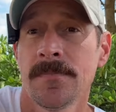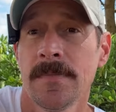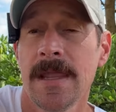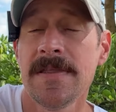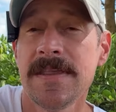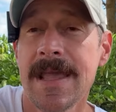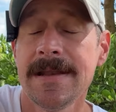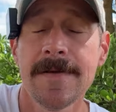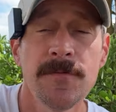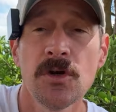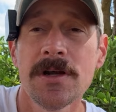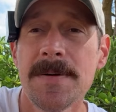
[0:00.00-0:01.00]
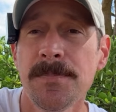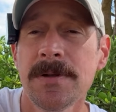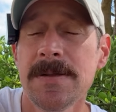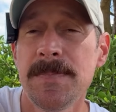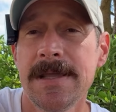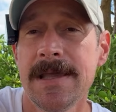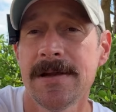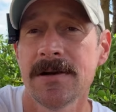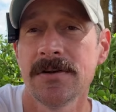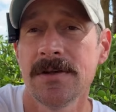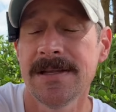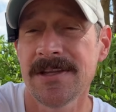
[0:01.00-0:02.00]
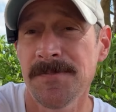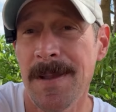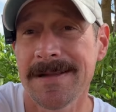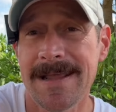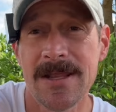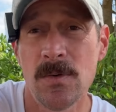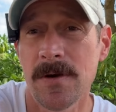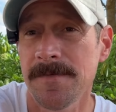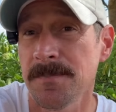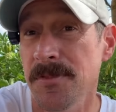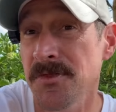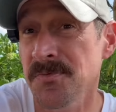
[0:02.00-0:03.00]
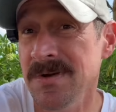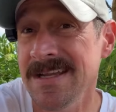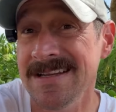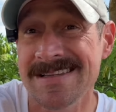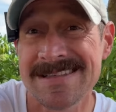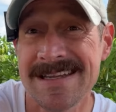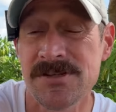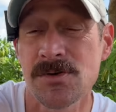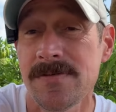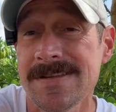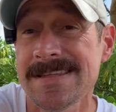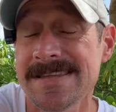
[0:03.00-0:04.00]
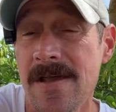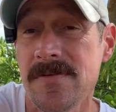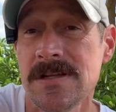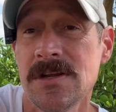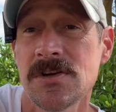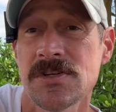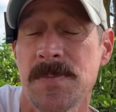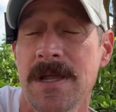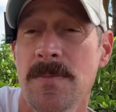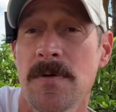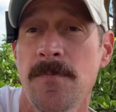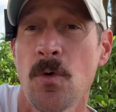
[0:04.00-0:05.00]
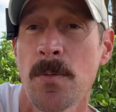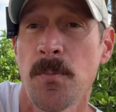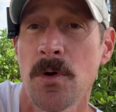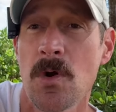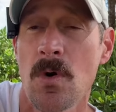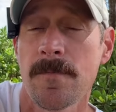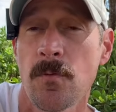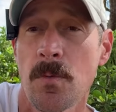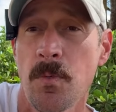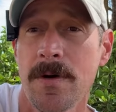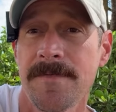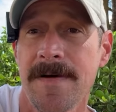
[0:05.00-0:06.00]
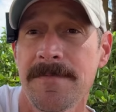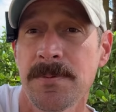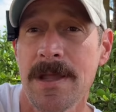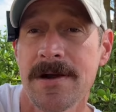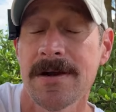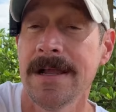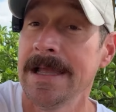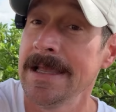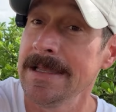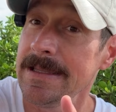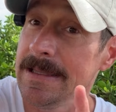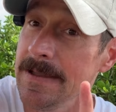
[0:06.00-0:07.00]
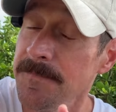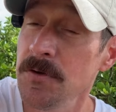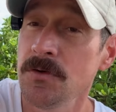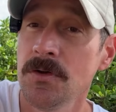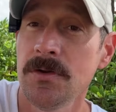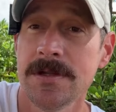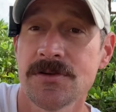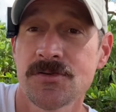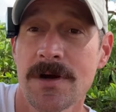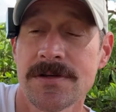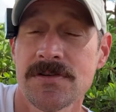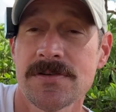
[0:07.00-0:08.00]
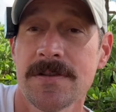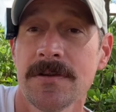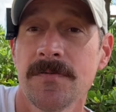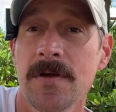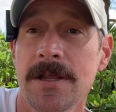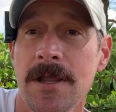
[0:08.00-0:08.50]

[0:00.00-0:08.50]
In the end, if you're a complete beginner, you can expect anywhere from 3 to 6 or even 7 years to become a 4.0 or 4.5 player if you do the instructions in this video.